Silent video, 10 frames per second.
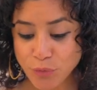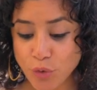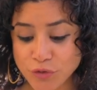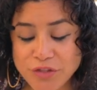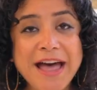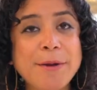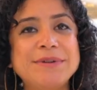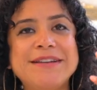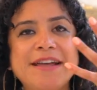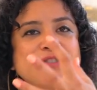or they'll add
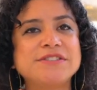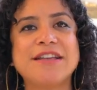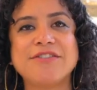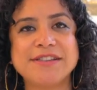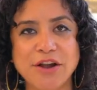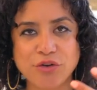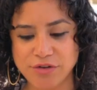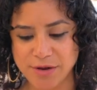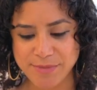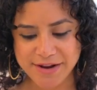potatoes to give it that
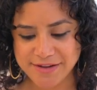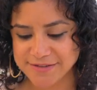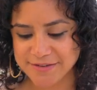creaminess.